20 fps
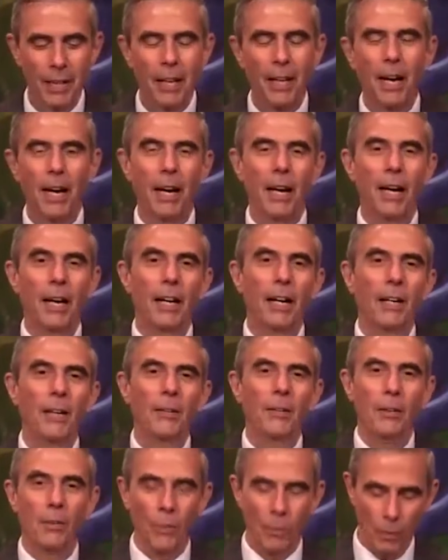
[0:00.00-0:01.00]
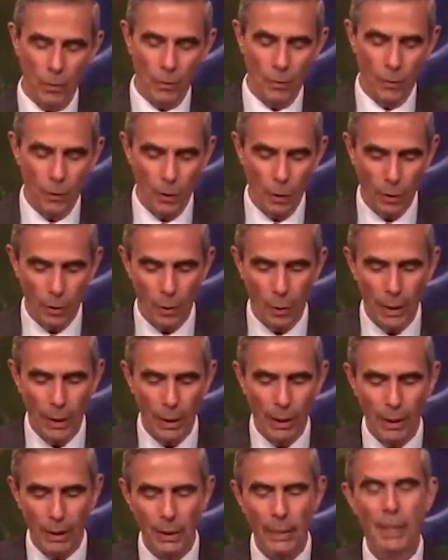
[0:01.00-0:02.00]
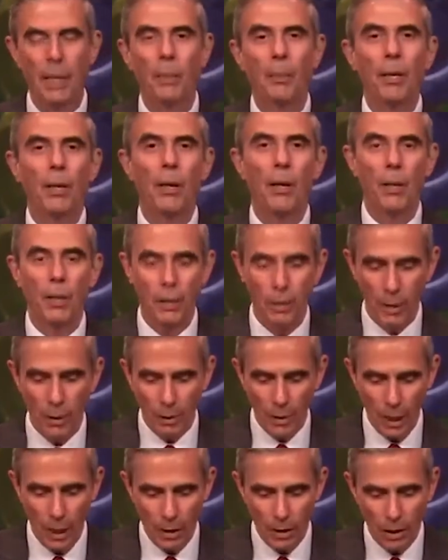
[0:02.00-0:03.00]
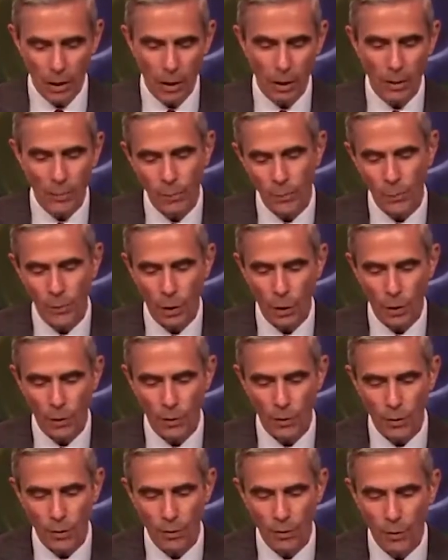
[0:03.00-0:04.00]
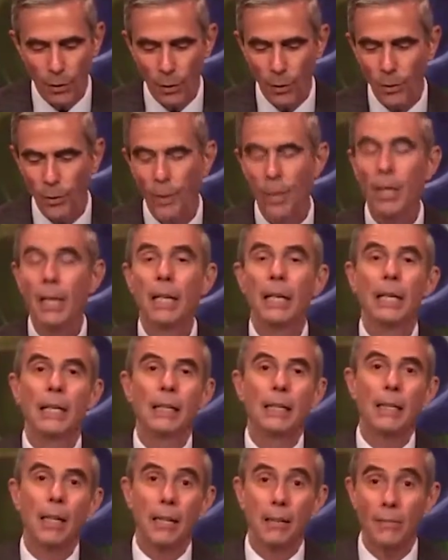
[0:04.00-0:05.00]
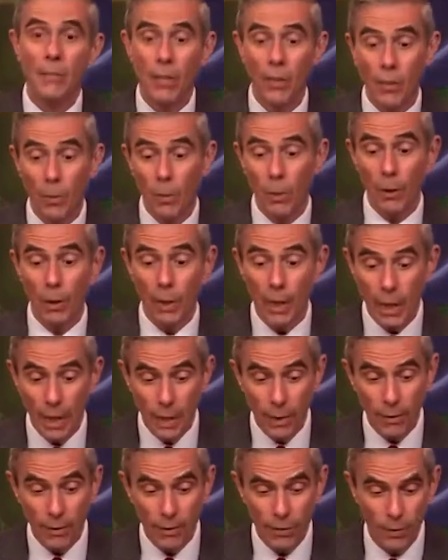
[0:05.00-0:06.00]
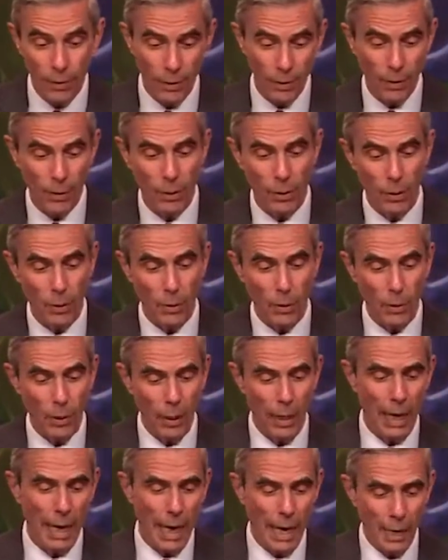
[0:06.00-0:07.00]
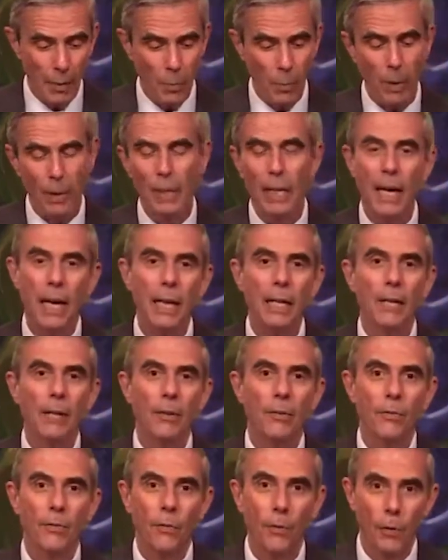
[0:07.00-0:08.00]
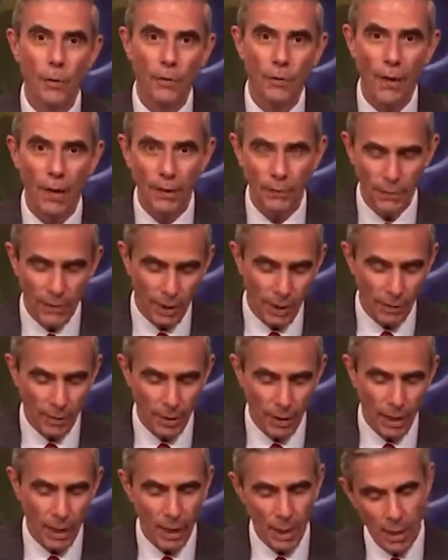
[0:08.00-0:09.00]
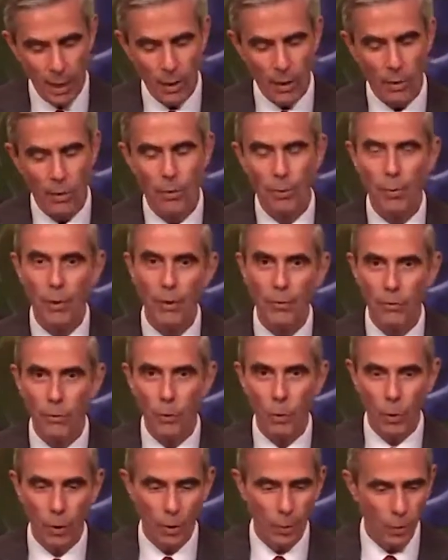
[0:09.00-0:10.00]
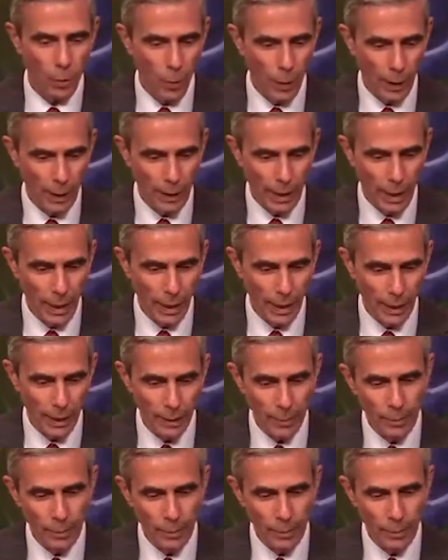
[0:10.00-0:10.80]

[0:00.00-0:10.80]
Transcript: uh, for a credit and debit card donation over the phone. Texting the word give to eight one eight, four five seven, three four one nine.